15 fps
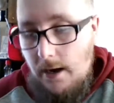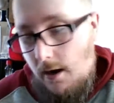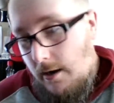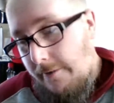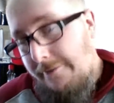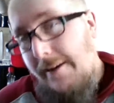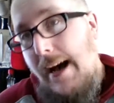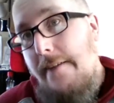
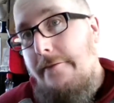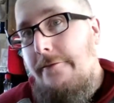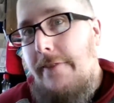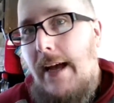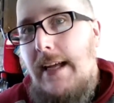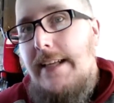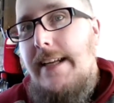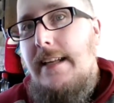Eric fought
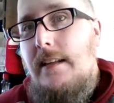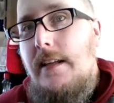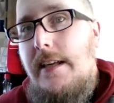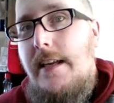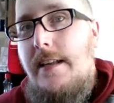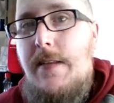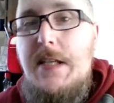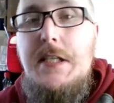
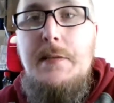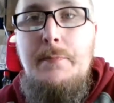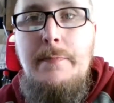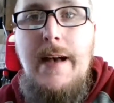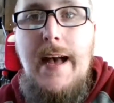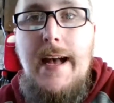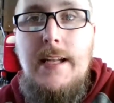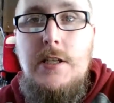valiantly in this
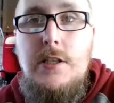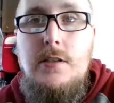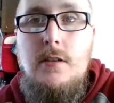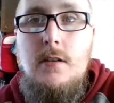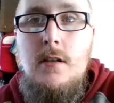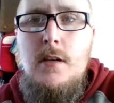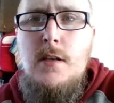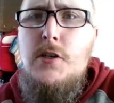match,